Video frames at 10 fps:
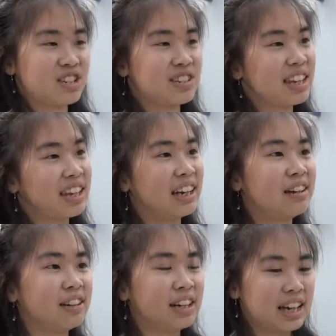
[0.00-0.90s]
just say it
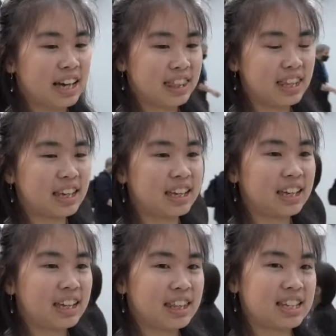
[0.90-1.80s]
out, I think
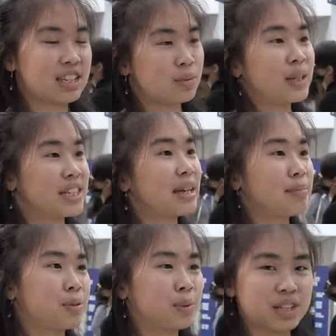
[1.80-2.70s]
that's just one
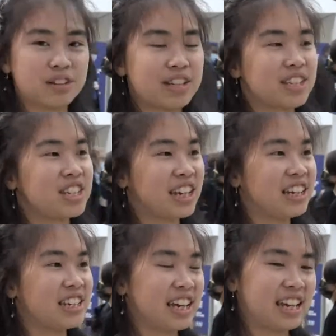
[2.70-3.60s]
step towards greater
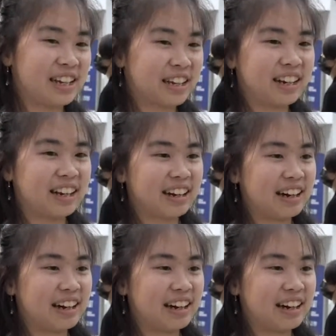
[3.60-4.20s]
change, and